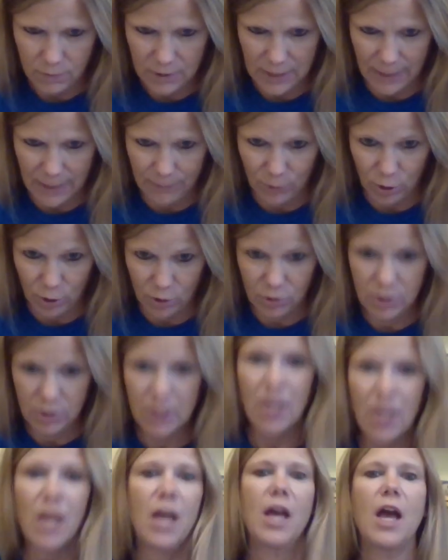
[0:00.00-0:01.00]
Samplers.
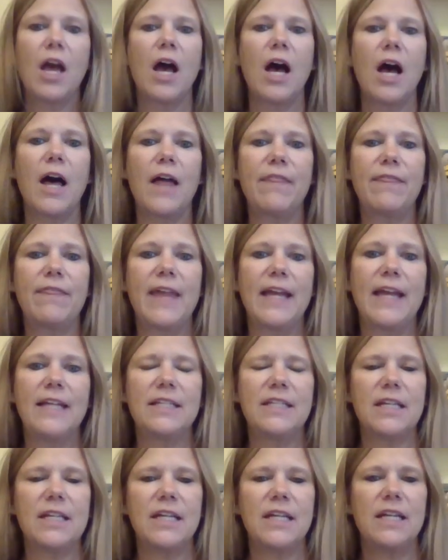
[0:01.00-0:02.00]
They
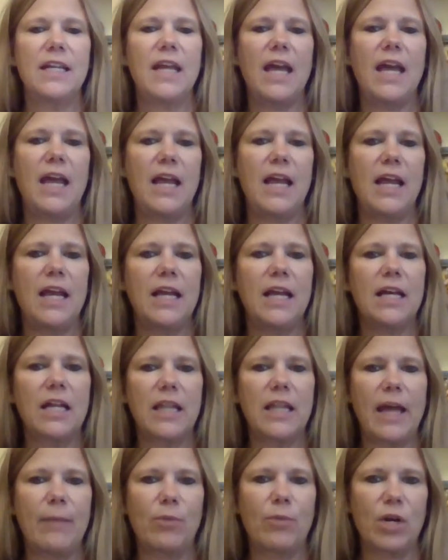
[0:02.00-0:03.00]
did a
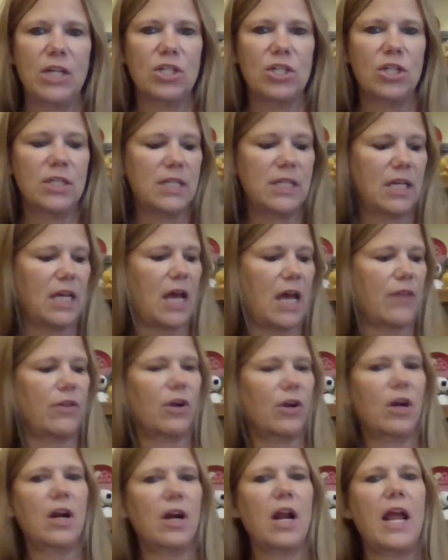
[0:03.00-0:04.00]
collaboration
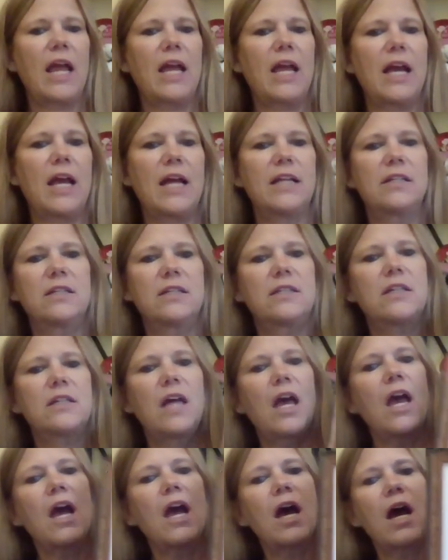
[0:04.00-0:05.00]
together. And
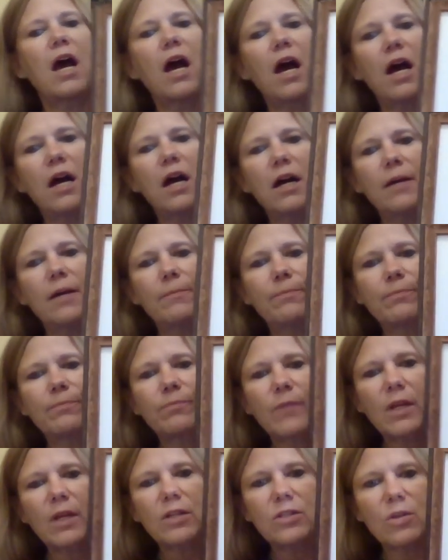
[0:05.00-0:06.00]
um,
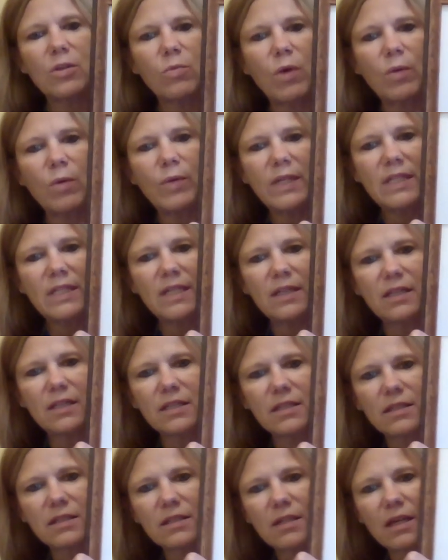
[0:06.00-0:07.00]
so what we did,
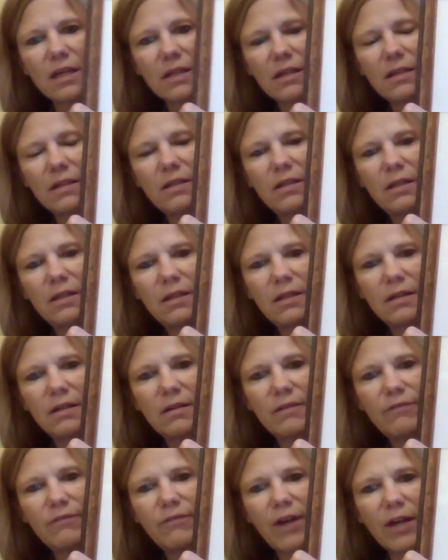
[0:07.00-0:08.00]
this is the
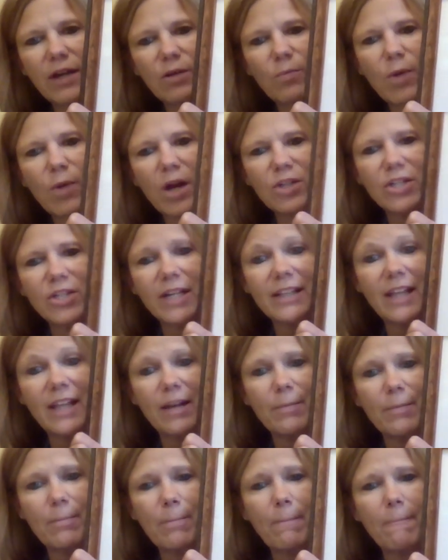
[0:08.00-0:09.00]
final project that
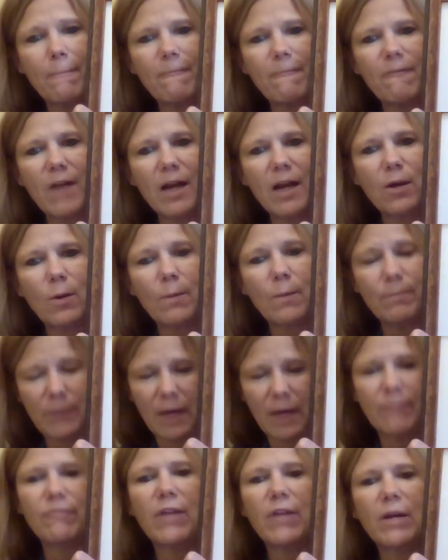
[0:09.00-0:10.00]
final
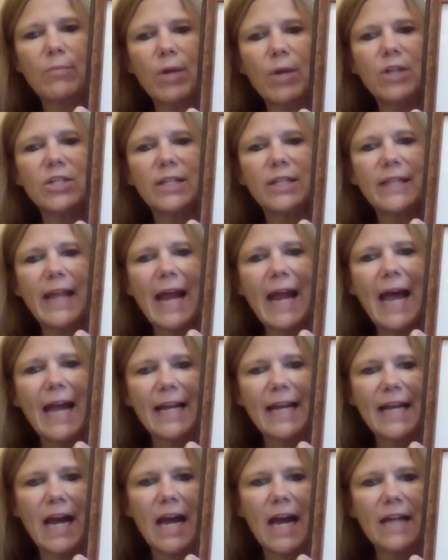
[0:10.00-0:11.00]
yeah final project that I
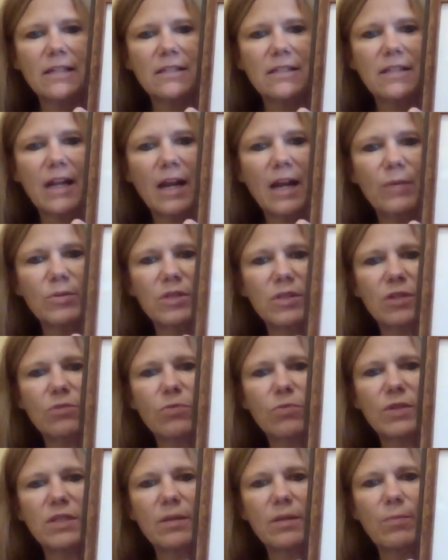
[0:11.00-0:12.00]
got that I was the
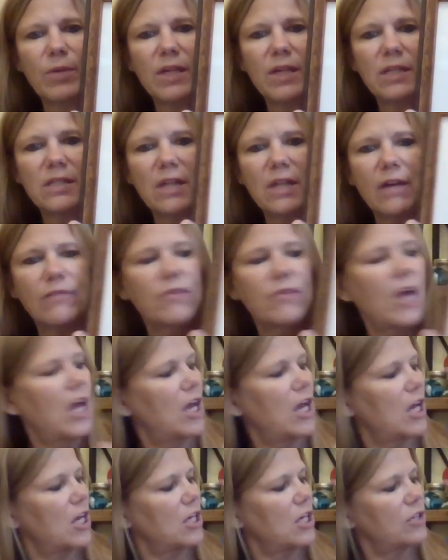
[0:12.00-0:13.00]
recipient of
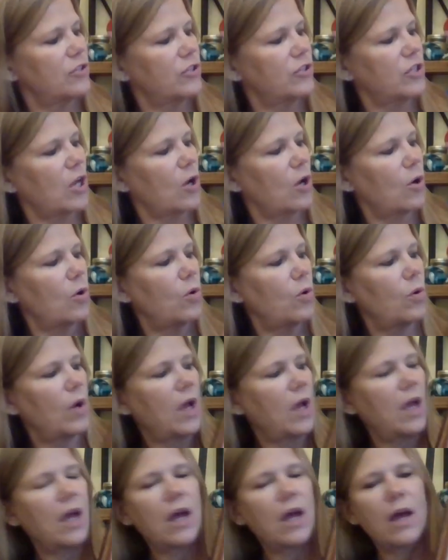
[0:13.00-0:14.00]
so
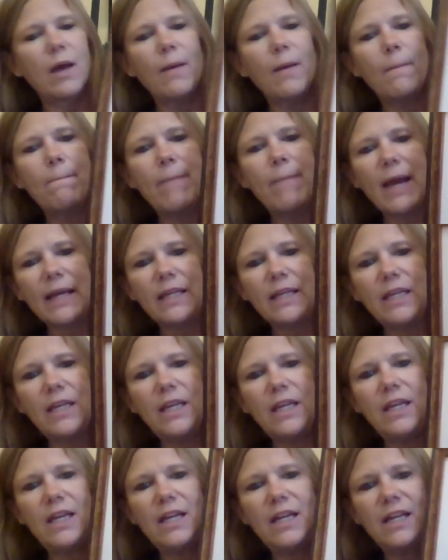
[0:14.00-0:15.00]

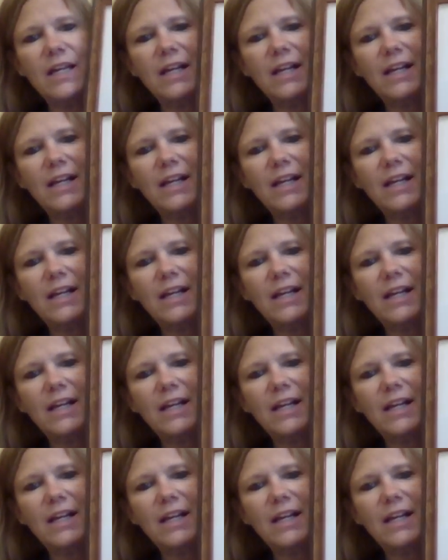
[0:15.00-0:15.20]
Becky